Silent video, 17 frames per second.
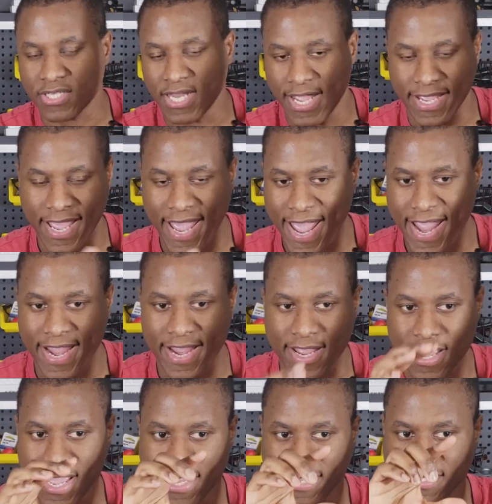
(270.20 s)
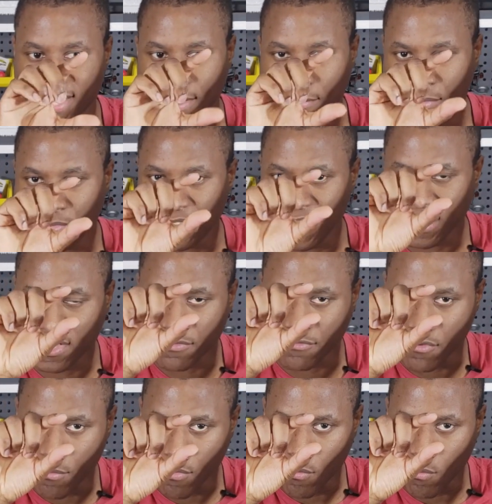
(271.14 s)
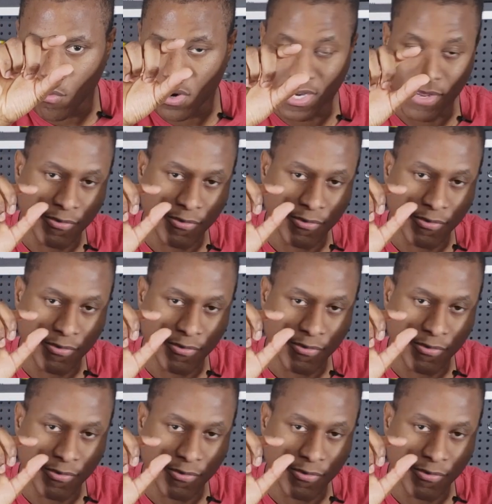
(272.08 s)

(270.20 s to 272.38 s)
like, hey, exam objective number 1.